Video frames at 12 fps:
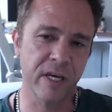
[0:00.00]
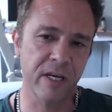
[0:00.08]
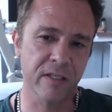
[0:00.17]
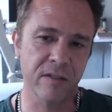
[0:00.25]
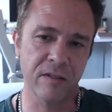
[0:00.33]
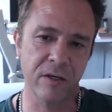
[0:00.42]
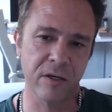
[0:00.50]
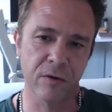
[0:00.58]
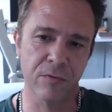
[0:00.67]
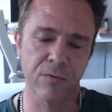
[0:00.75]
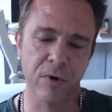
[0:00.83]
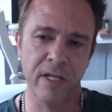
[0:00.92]
thing is, you know,
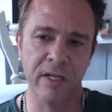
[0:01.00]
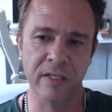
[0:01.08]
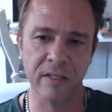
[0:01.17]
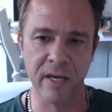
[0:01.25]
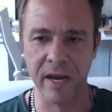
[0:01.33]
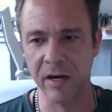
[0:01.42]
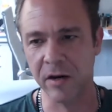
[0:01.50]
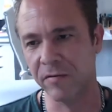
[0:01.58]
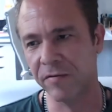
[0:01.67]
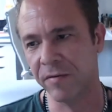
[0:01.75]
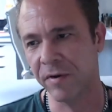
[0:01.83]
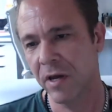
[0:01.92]
running this kind
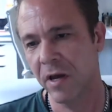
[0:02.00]
of